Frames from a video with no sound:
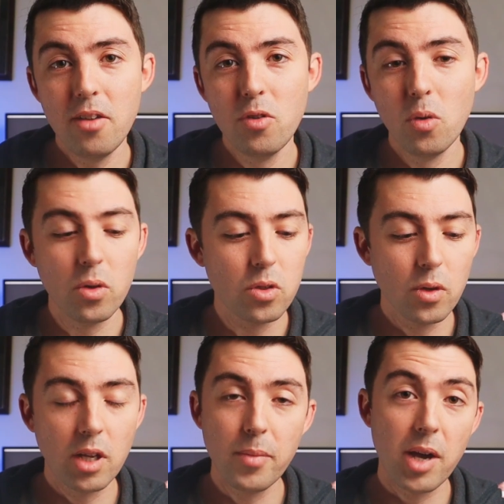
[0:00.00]
If you're
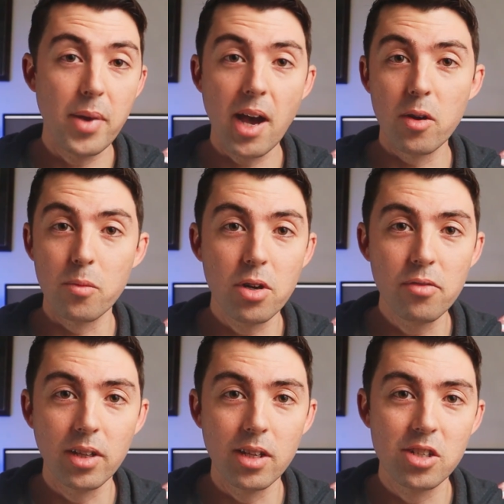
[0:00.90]
talking about power and
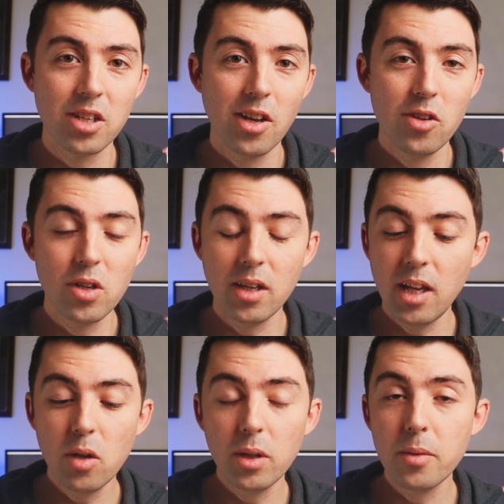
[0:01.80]
privilege, you can
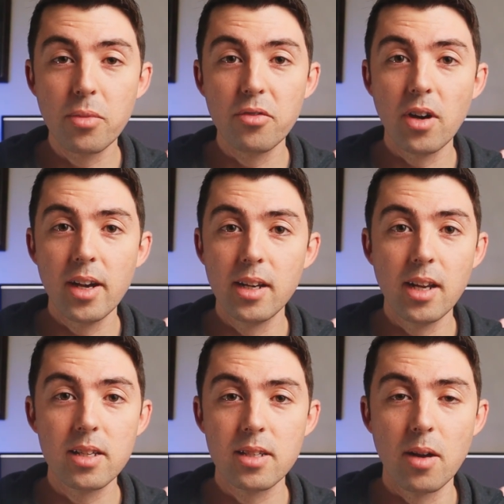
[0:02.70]
equally provide
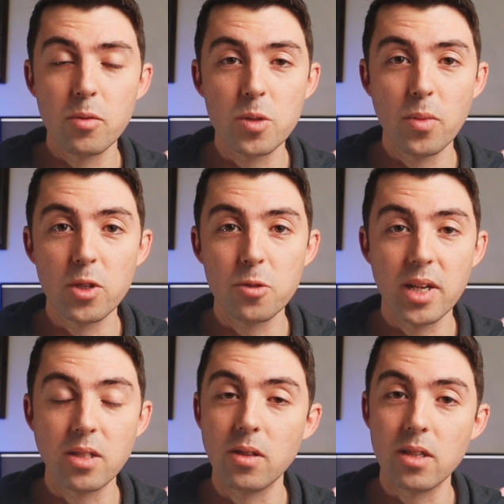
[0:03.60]
an essay response
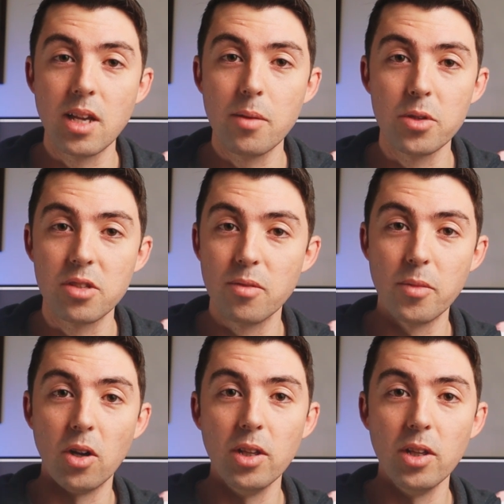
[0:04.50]
based on examples from